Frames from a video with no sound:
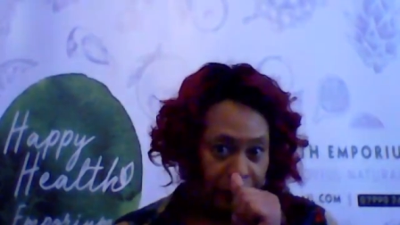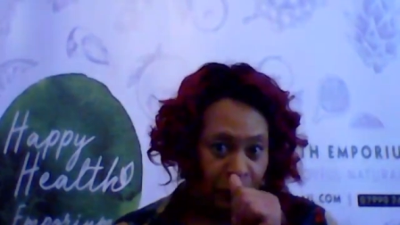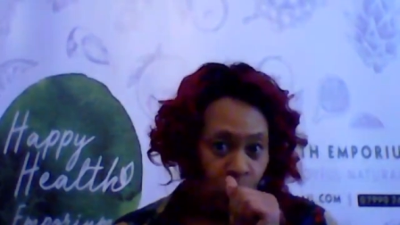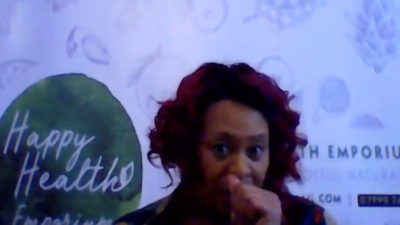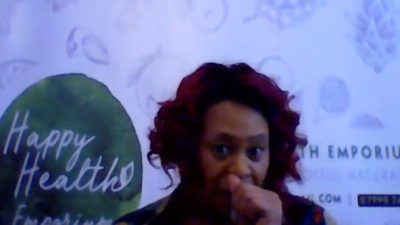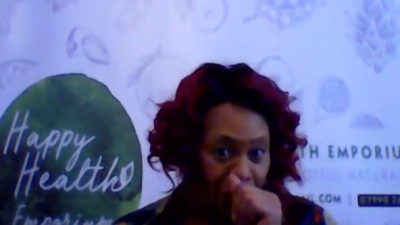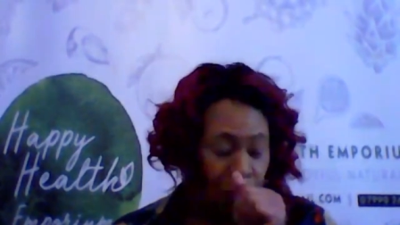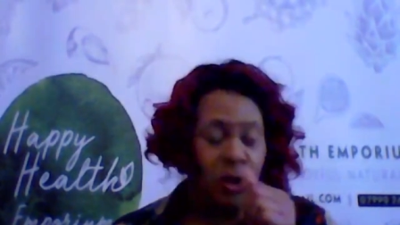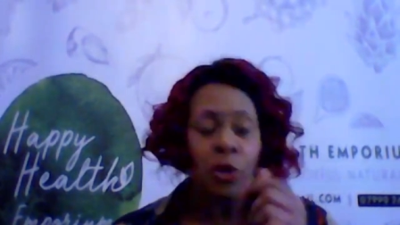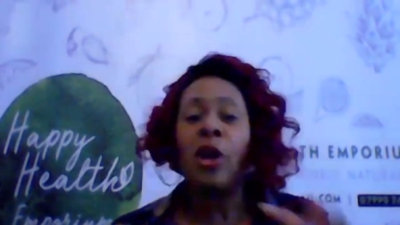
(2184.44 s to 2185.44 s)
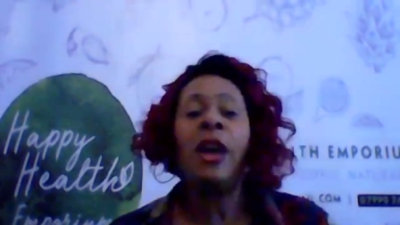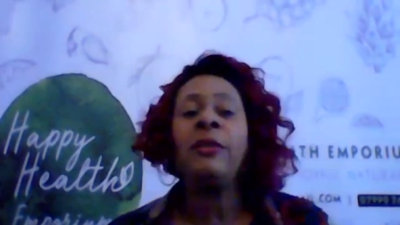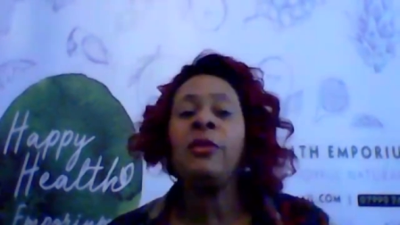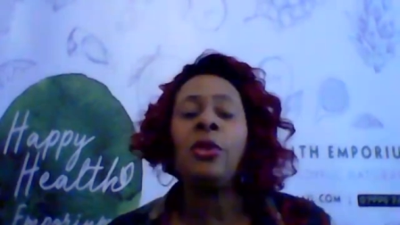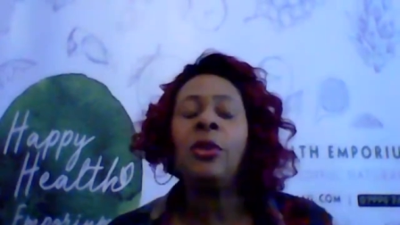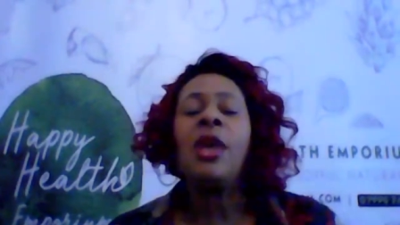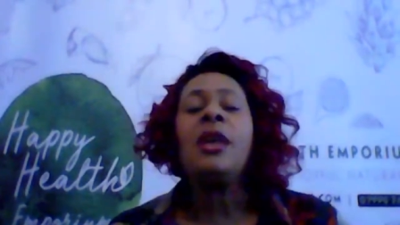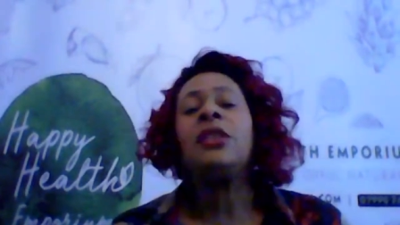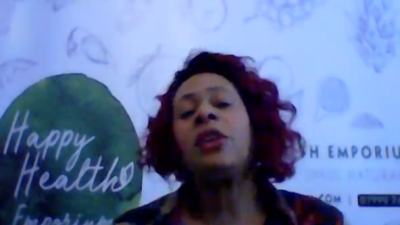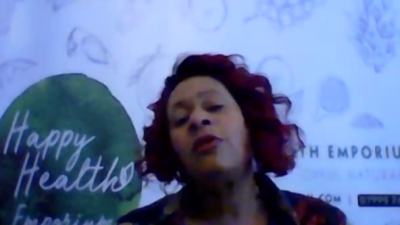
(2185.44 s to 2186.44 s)
We don't know what you're going through.
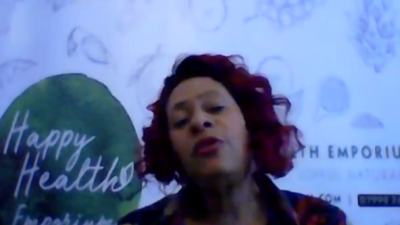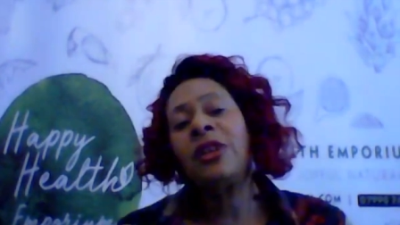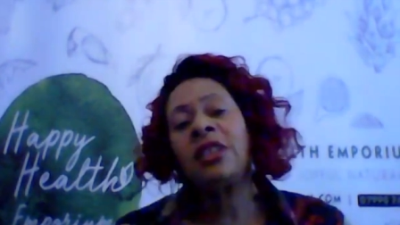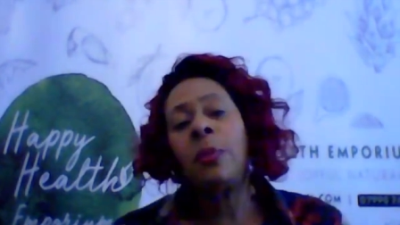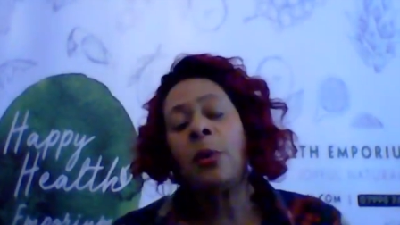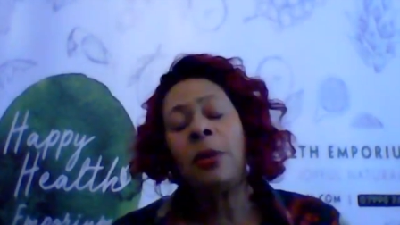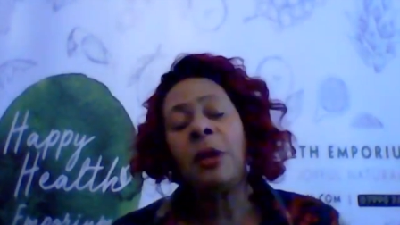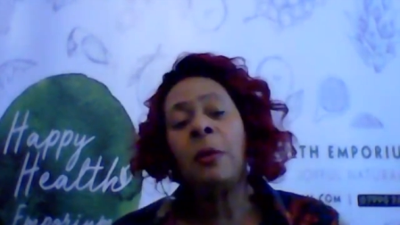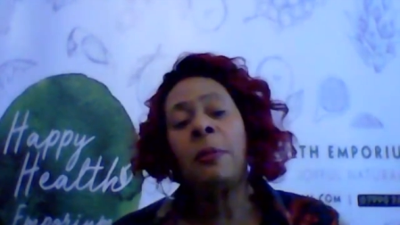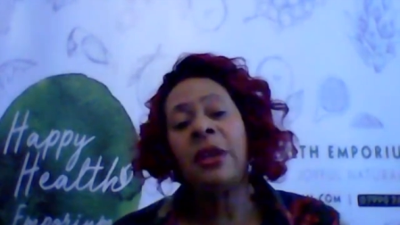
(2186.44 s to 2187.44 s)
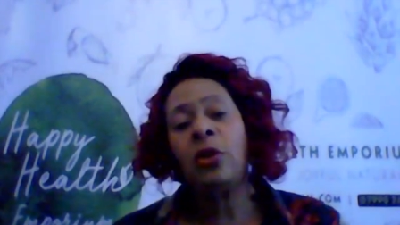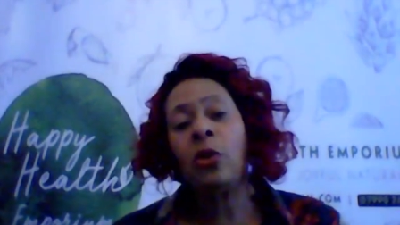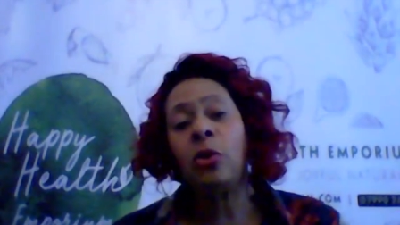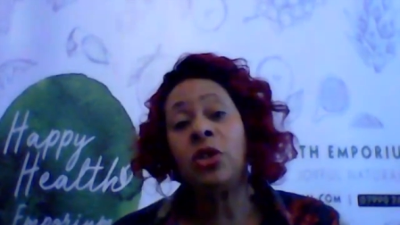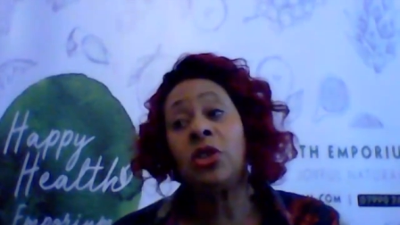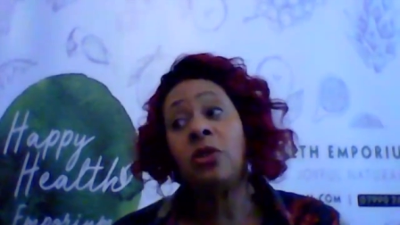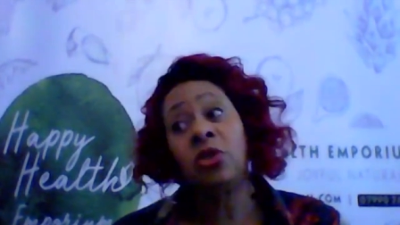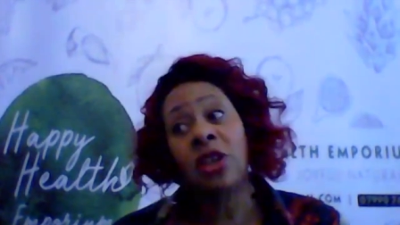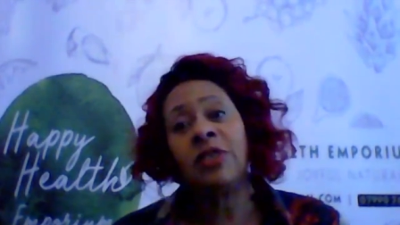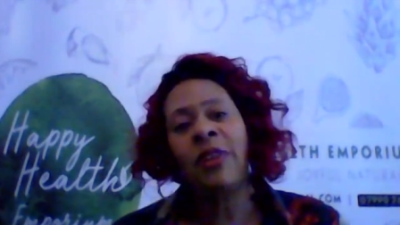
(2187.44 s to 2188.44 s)
So, for example, people be in your audience who
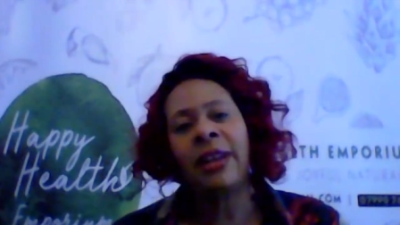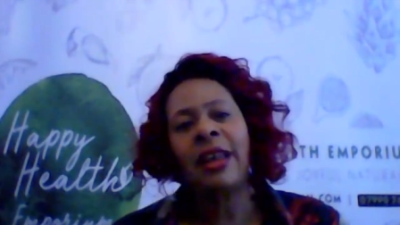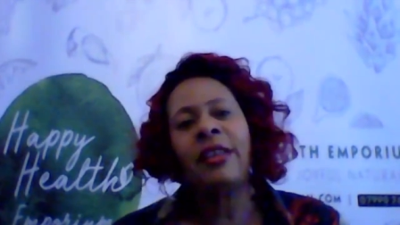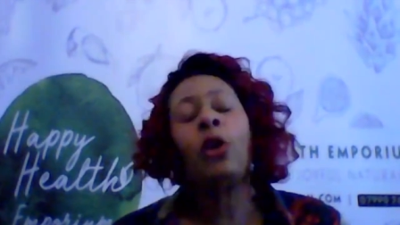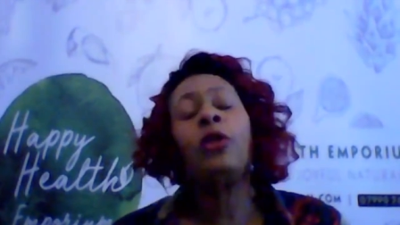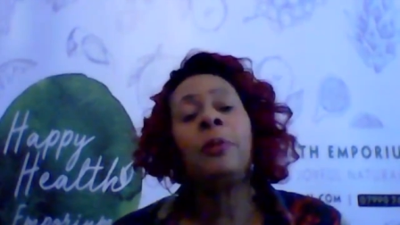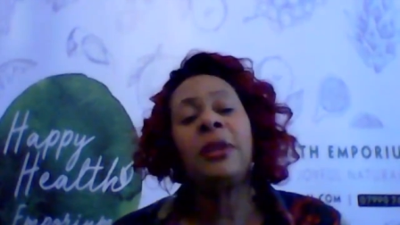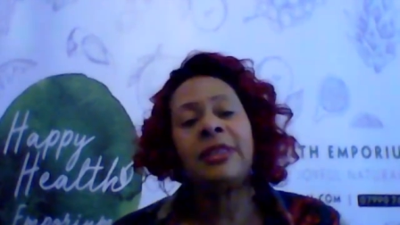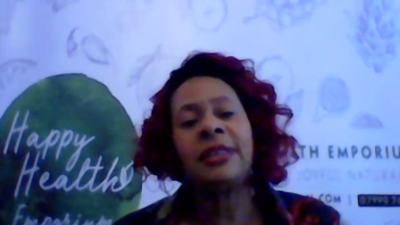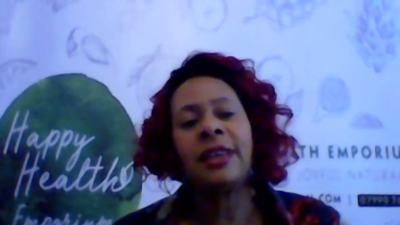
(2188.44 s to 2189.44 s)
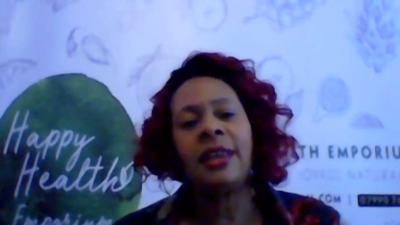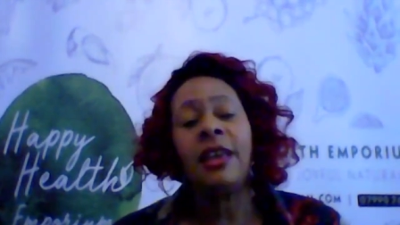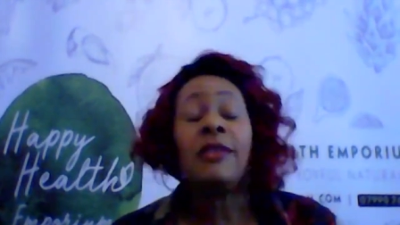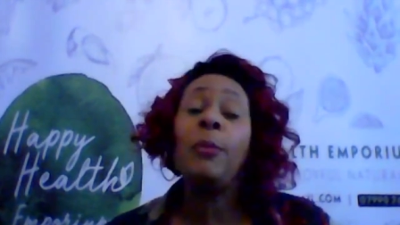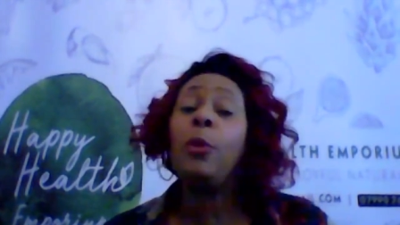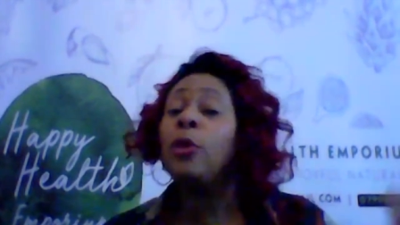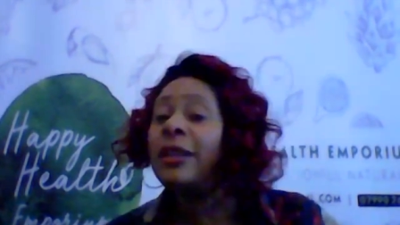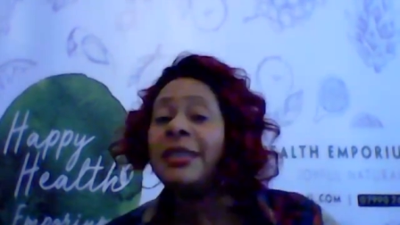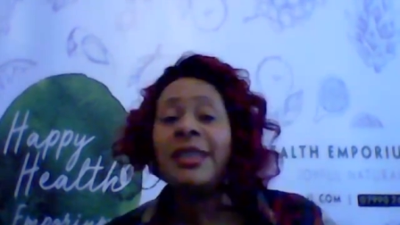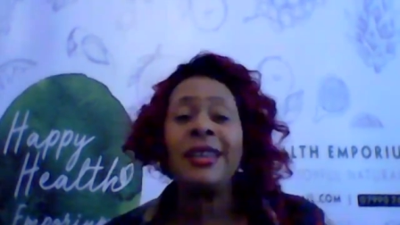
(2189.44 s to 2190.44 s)
just found out they've got the big C. They bought their
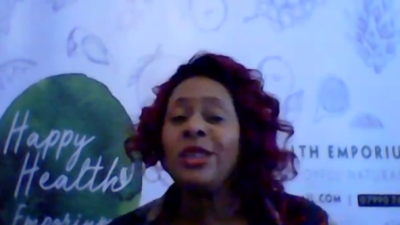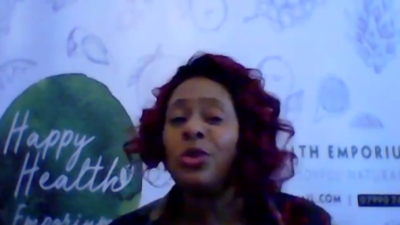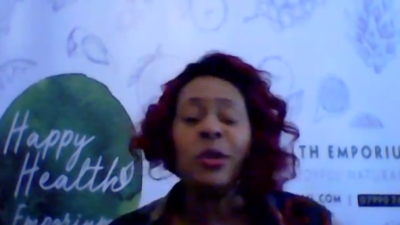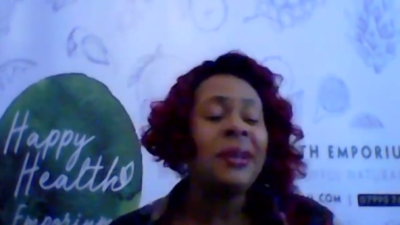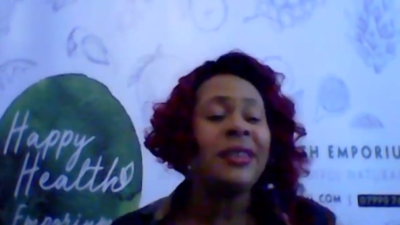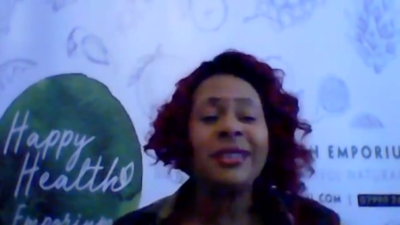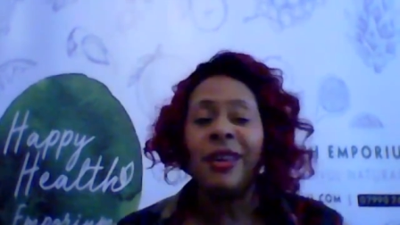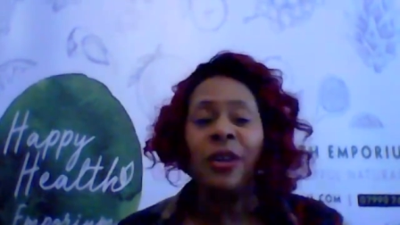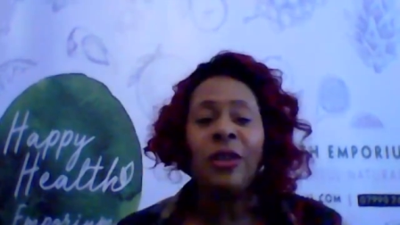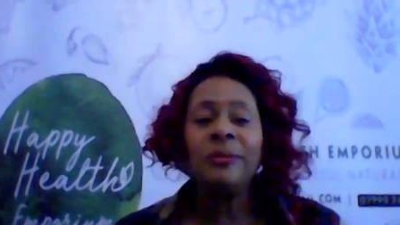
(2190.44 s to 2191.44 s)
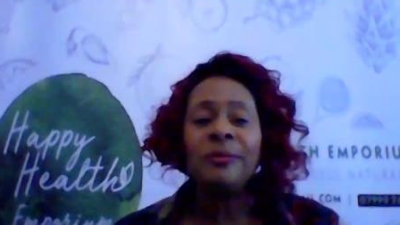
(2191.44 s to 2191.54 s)
tickets 3 weeks ago.